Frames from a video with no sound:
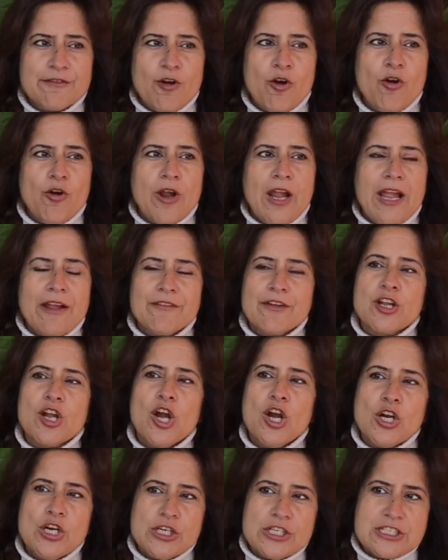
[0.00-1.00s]
or having a
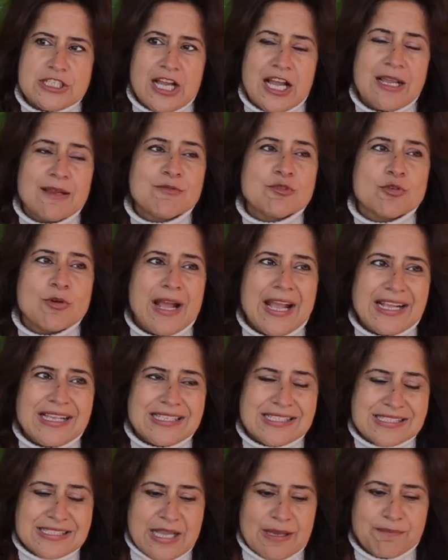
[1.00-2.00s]
hard time to
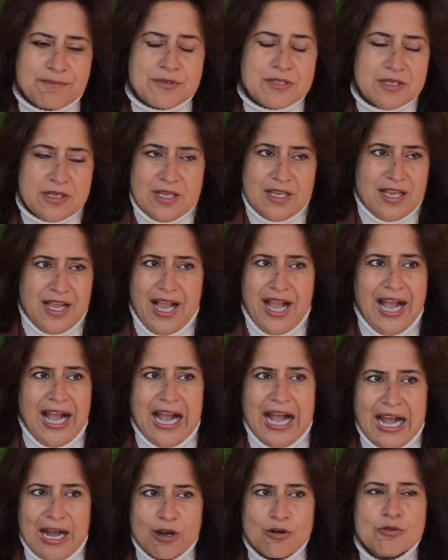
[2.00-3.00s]
accept
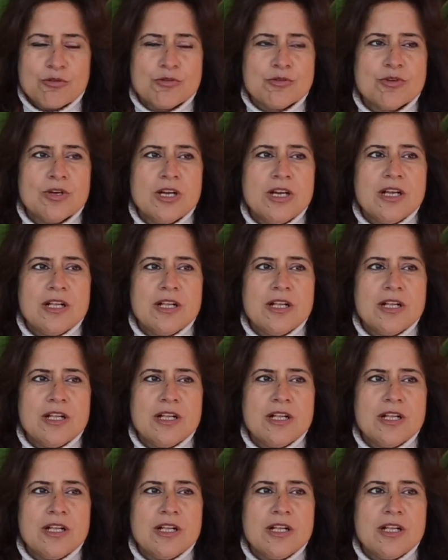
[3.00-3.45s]
how